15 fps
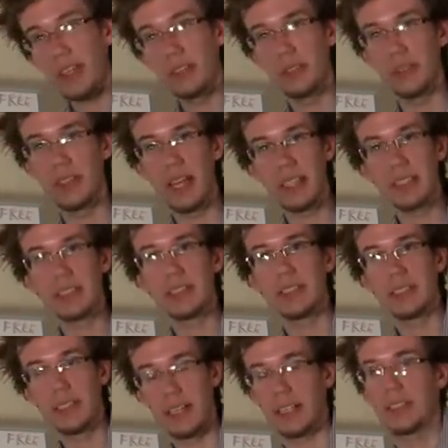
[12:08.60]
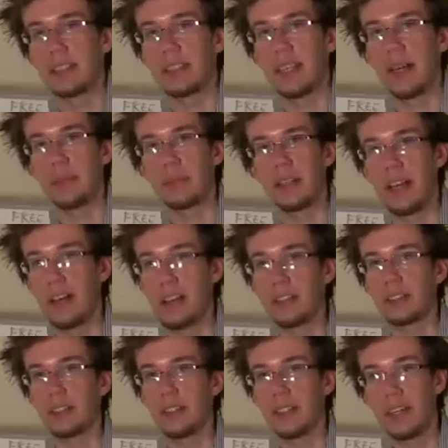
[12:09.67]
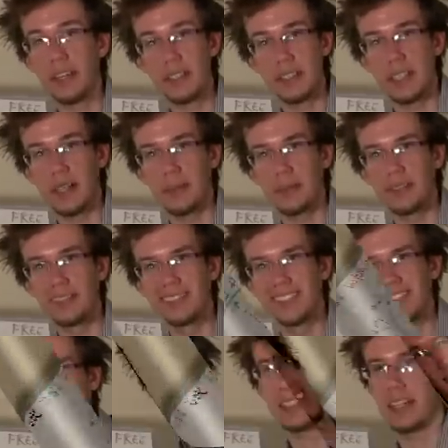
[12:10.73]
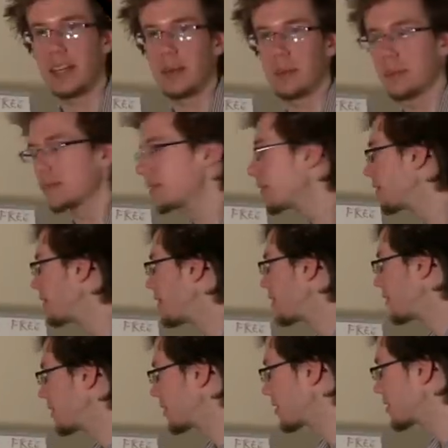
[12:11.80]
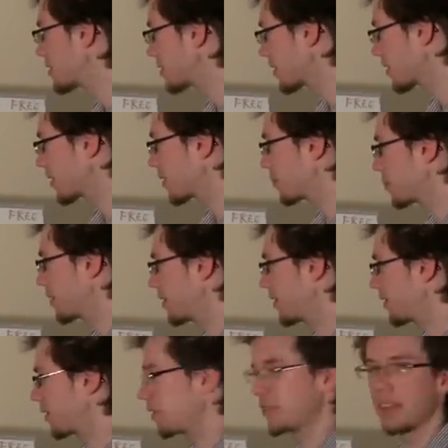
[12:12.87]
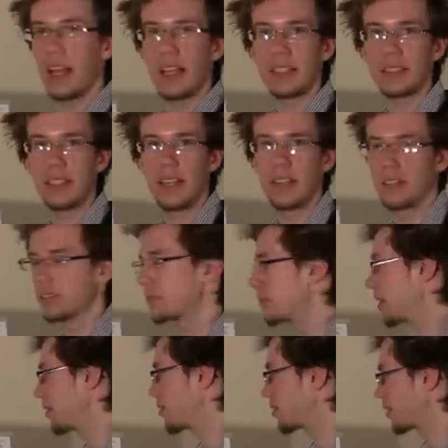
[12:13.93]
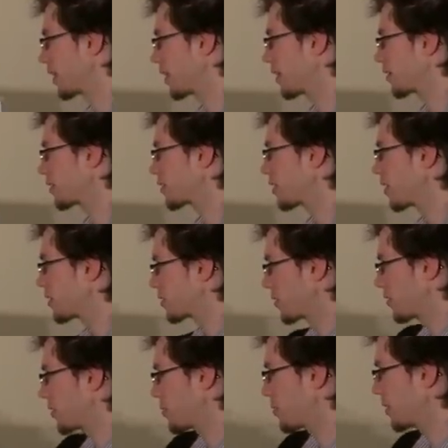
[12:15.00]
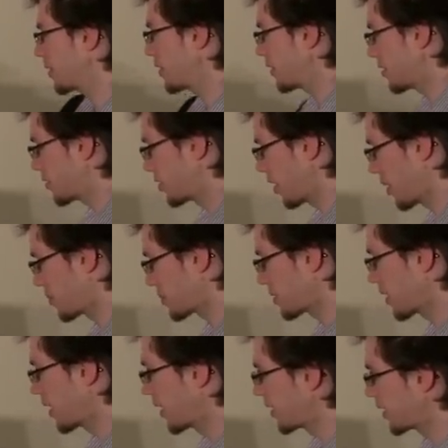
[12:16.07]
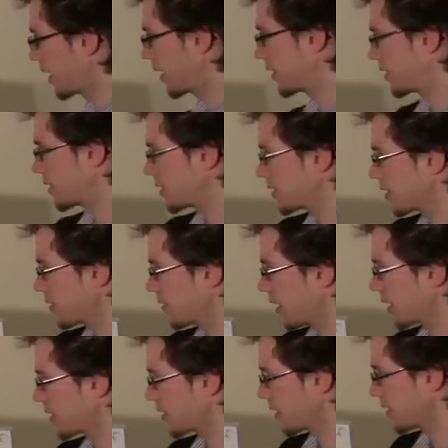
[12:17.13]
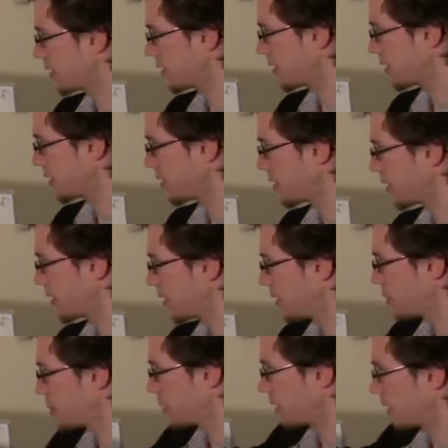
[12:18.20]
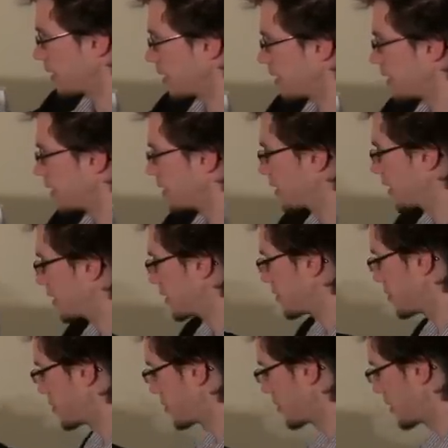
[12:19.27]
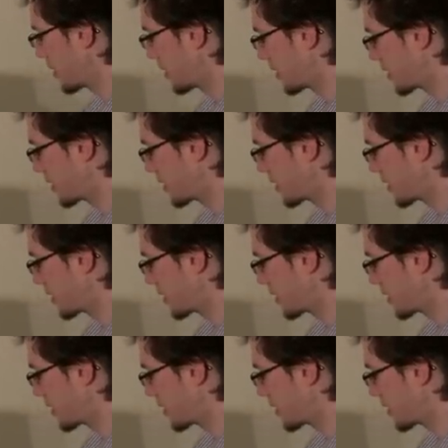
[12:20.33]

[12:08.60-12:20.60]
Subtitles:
so that's the second step. Now I'll show you the next step. Now the next step. This is completing the flat side of the major scales. So we completed the sharp side, and this is the flat side too, but it's really